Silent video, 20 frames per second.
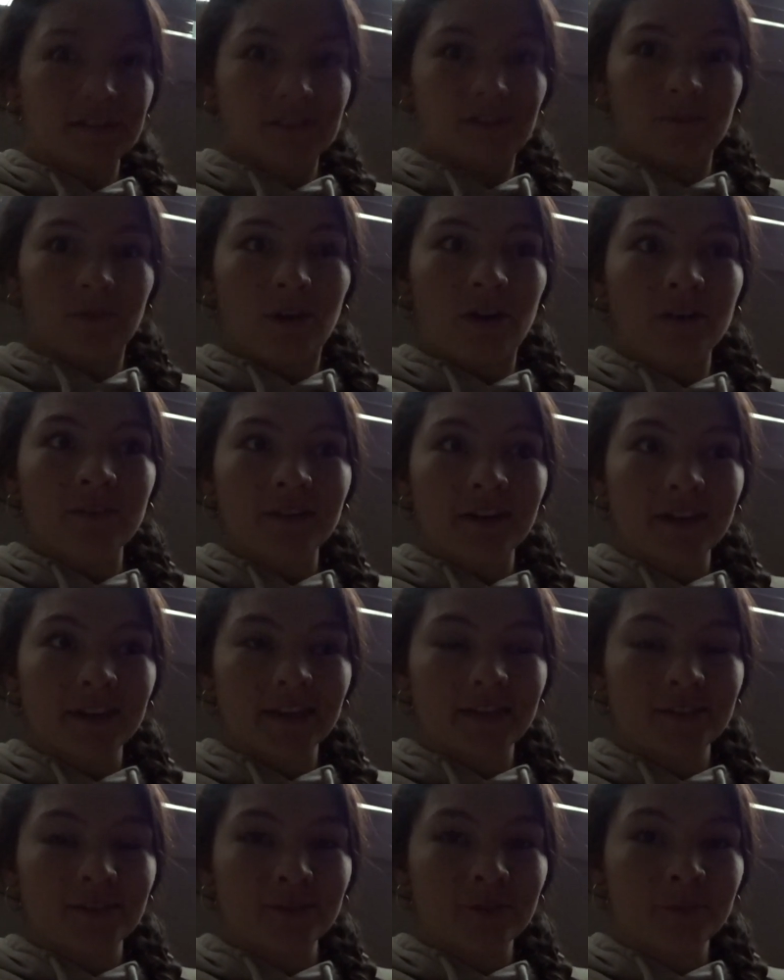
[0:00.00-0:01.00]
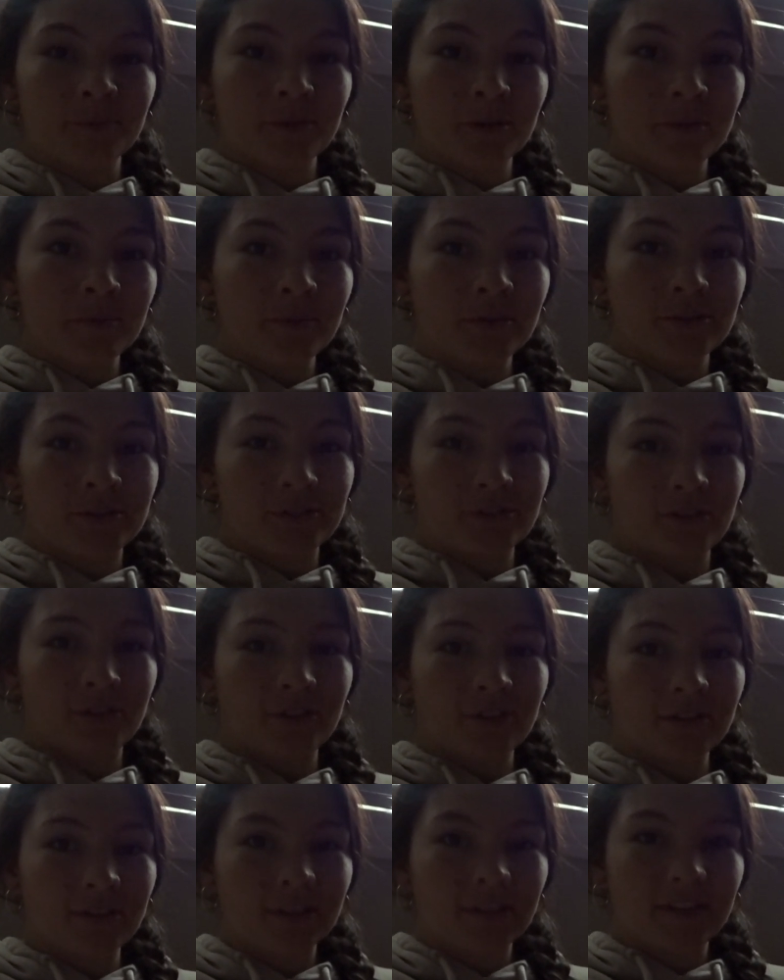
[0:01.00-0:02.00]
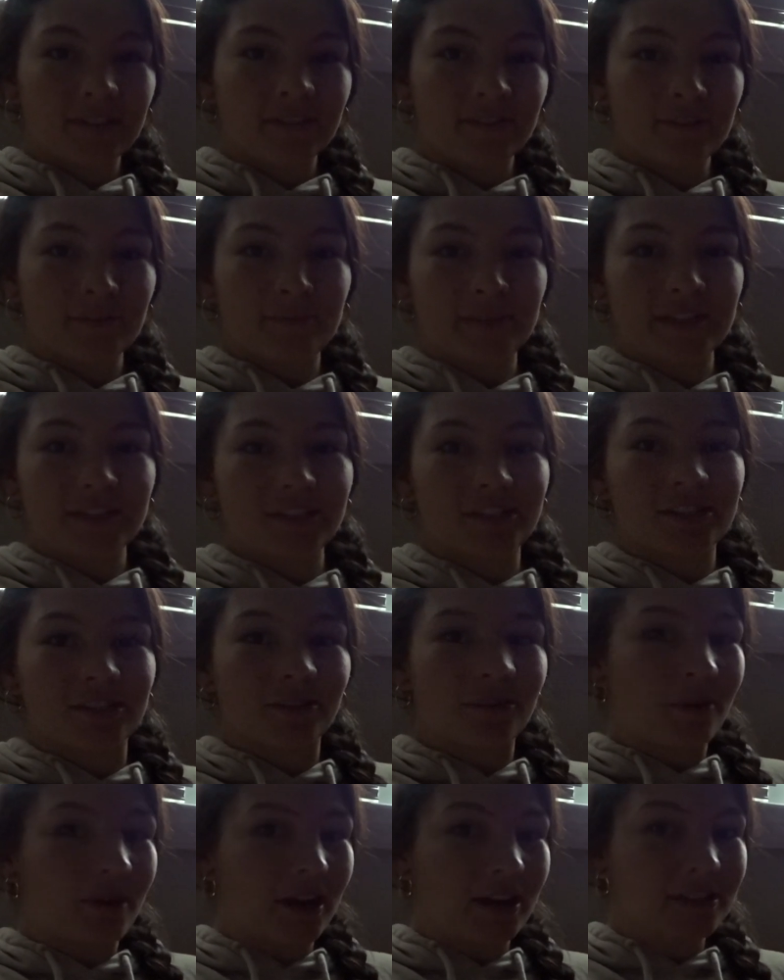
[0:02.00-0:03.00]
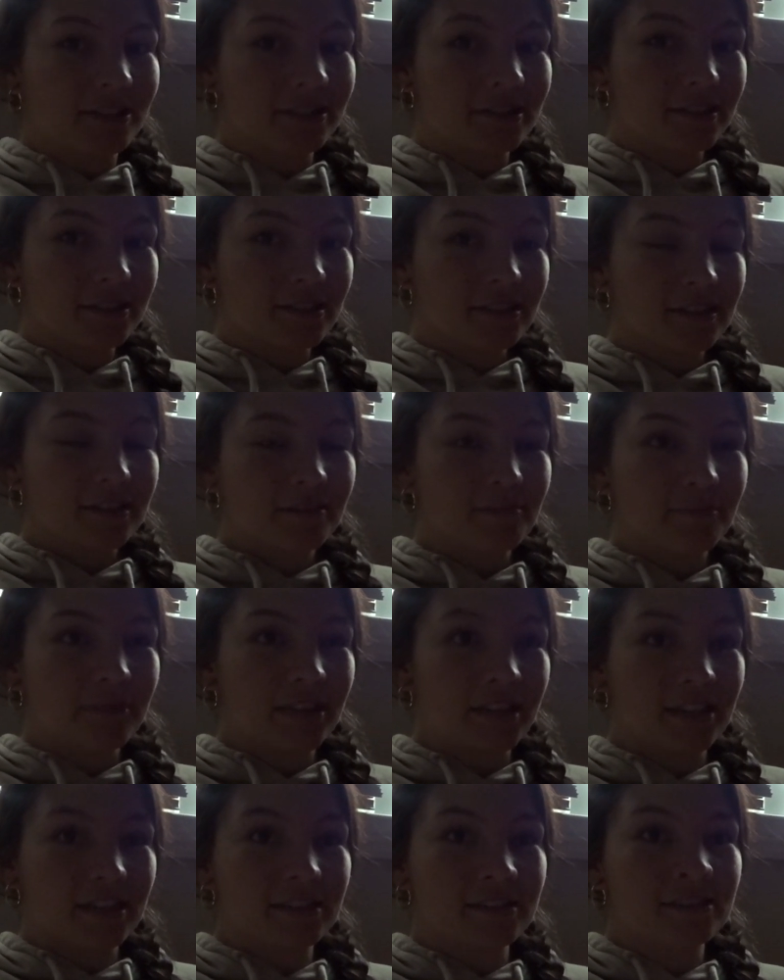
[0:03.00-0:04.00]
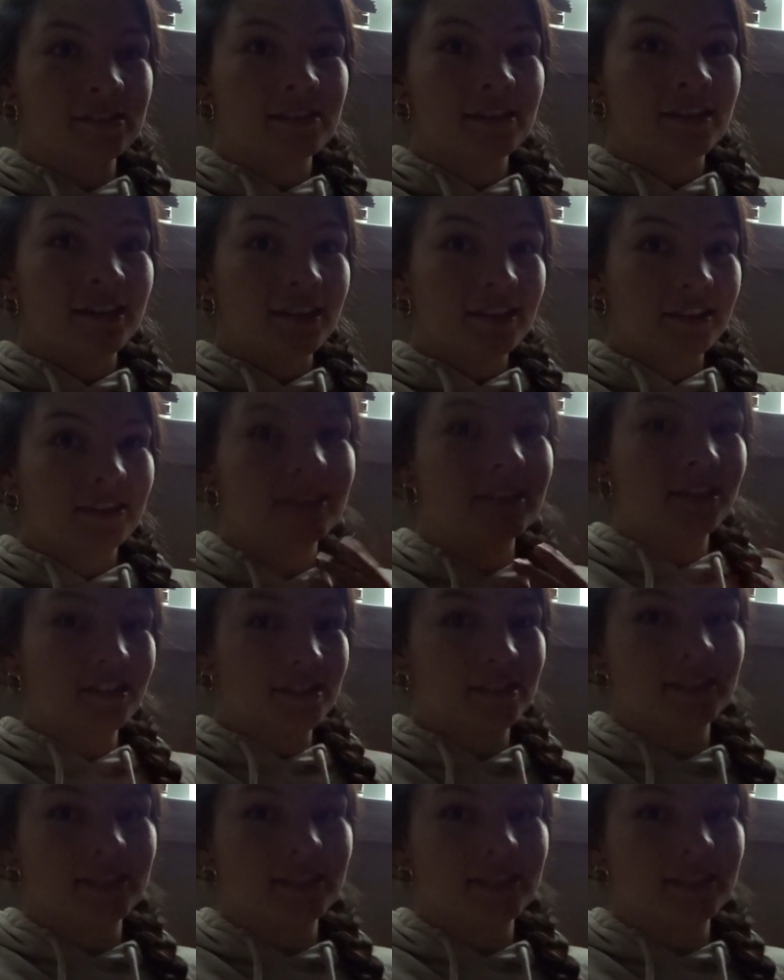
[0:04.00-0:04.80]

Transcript: So already it's super emotional for me just to watch, because this